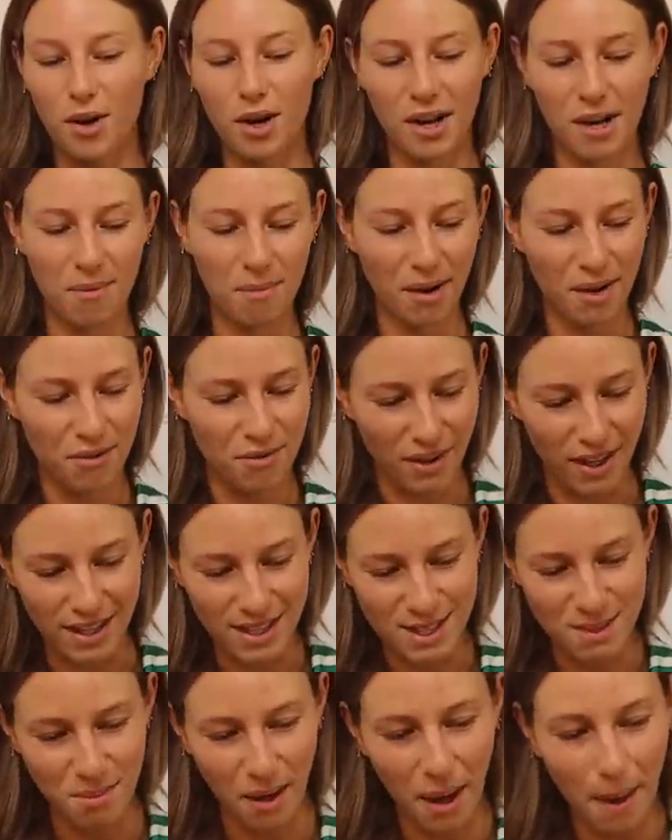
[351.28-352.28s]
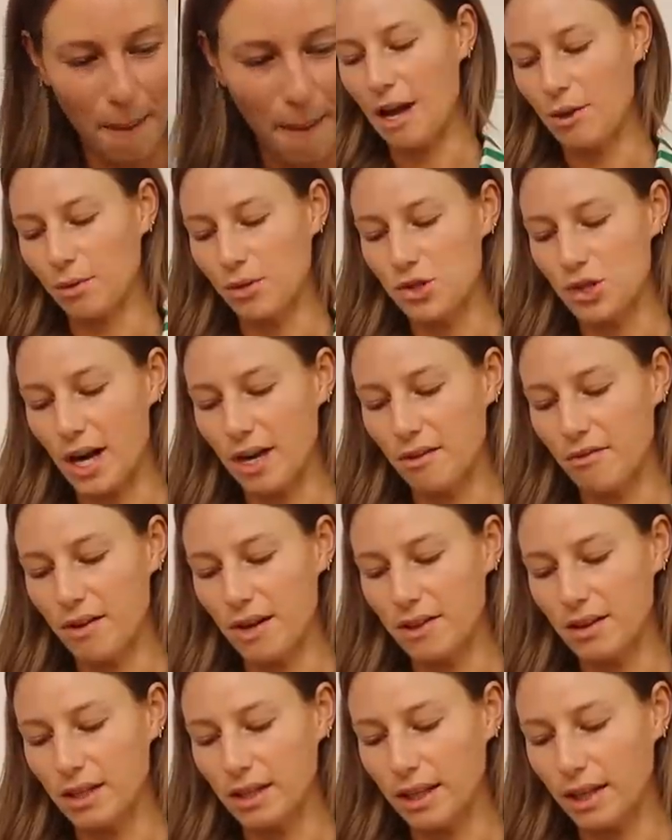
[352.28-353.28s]
on my face, but I will try to
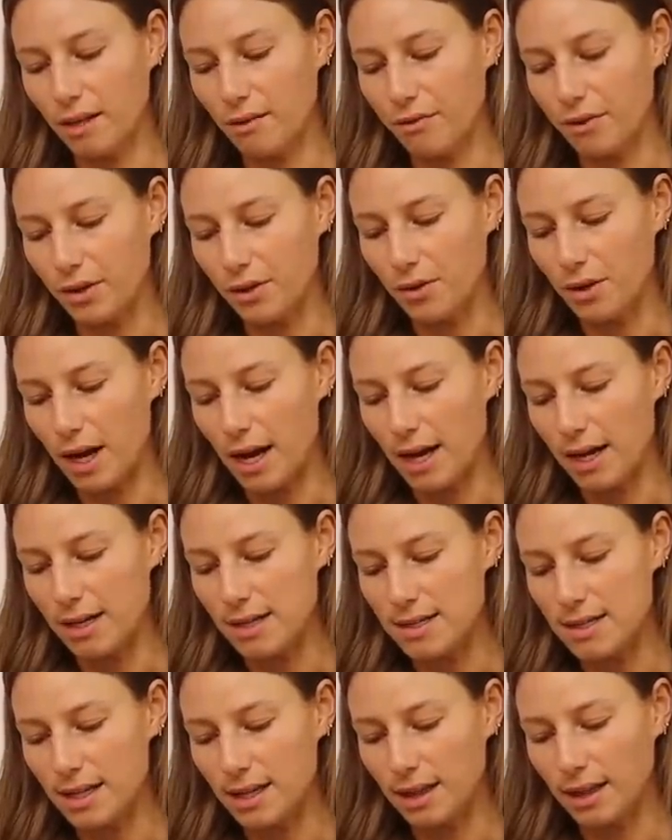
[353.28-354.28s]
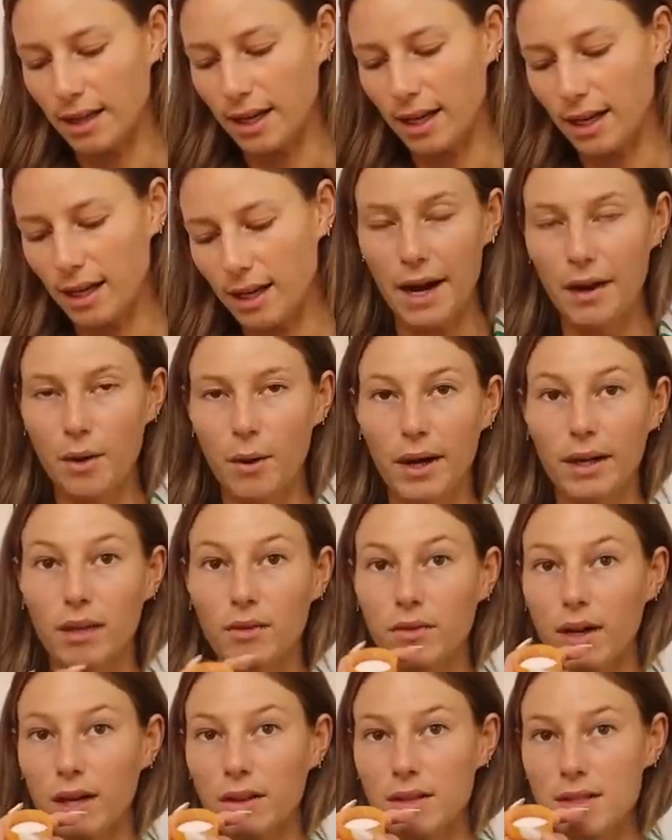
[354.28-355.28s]
find the link for you guys and link, I know I
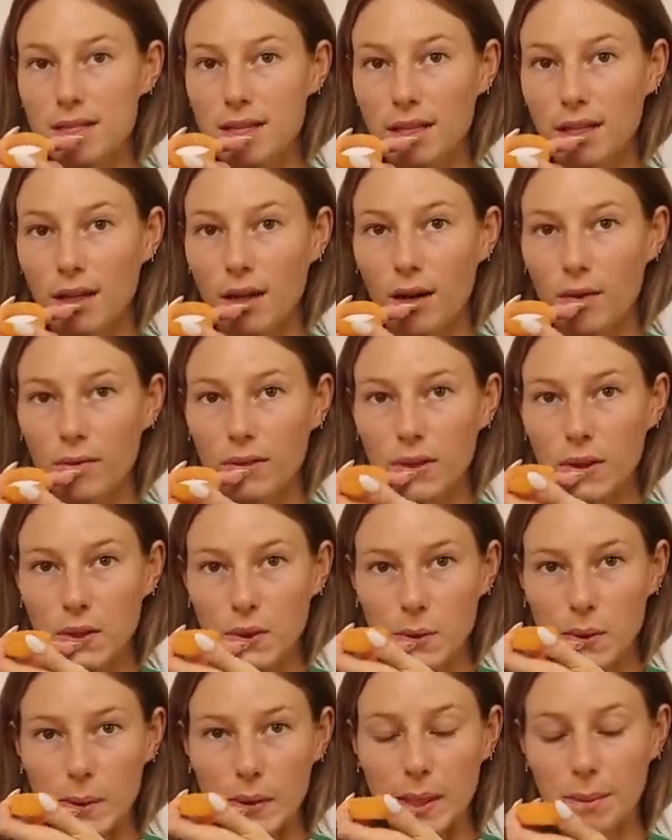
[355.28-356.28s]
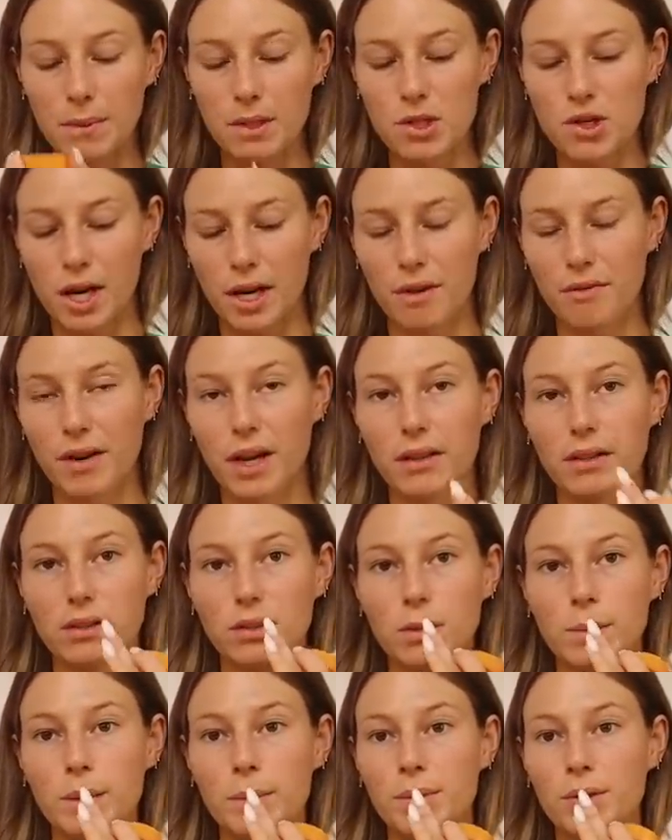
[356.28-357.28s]
can find the Skinny Confidential one. I'm gonna try to find the
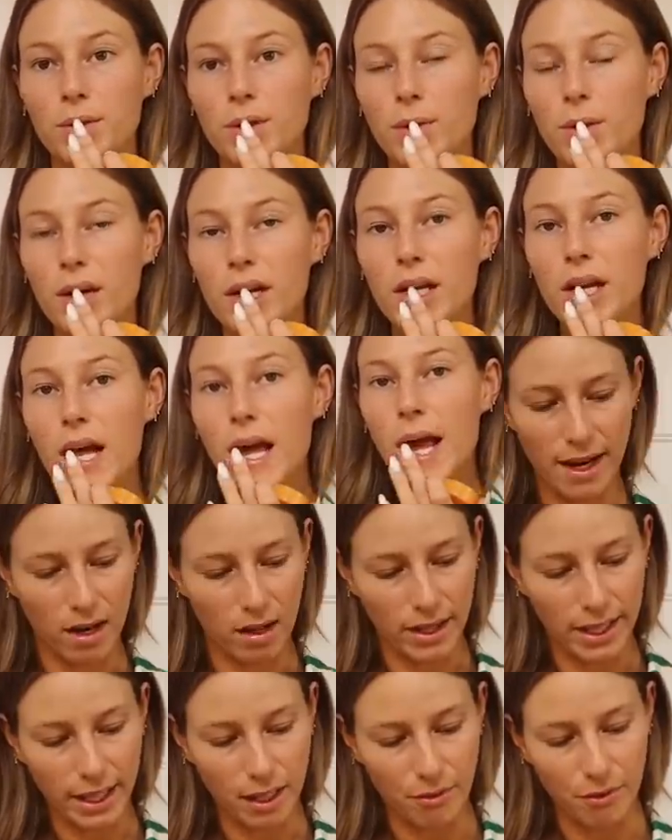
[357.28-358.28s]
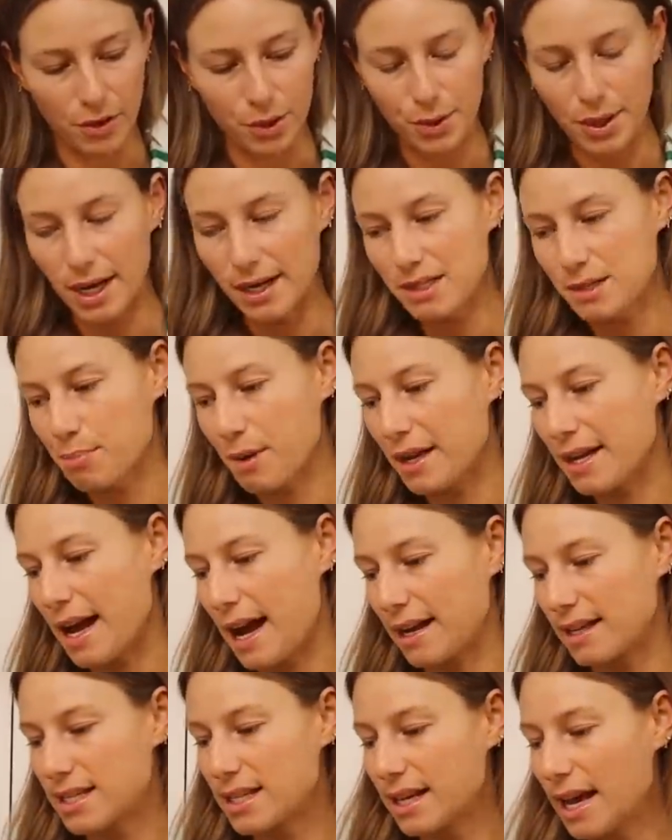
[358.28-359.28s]
Lumi Beauty one and I'll link it for you guys. But
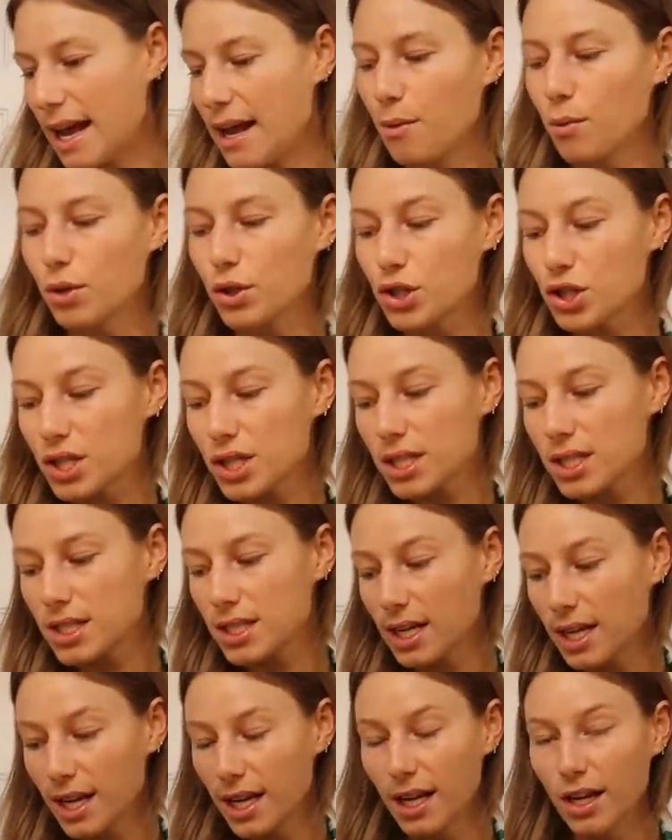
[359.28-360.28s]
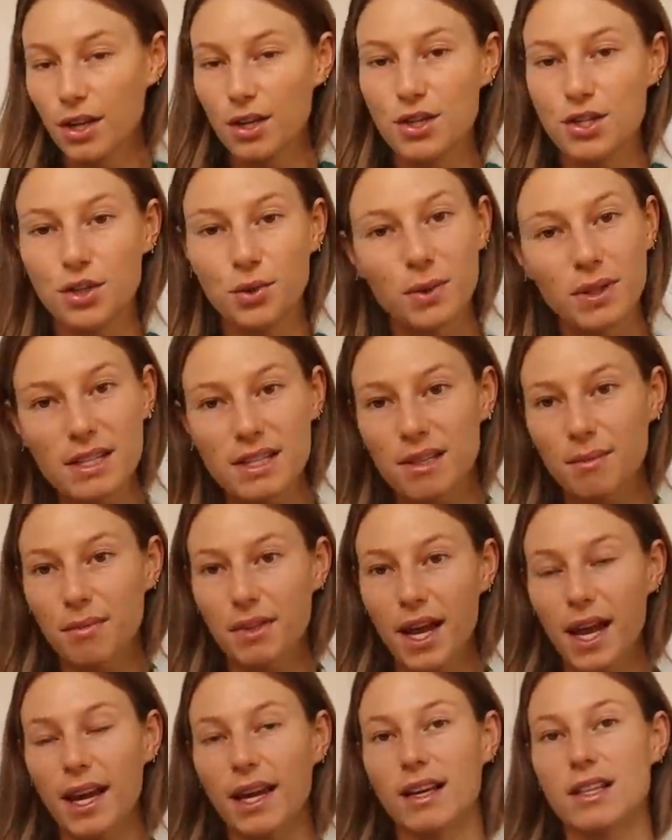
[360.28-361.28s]
yeah, today we're just doing some
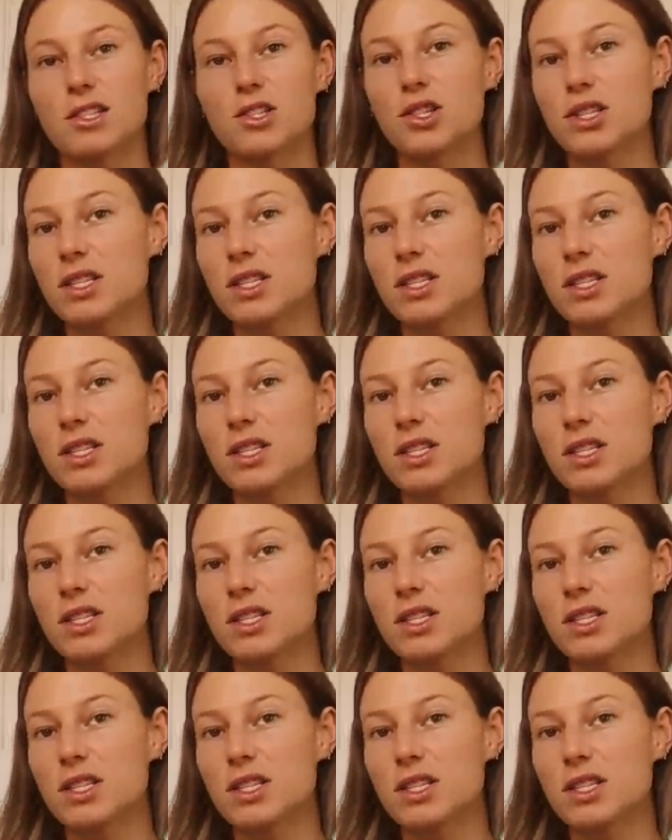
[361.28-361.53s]
things,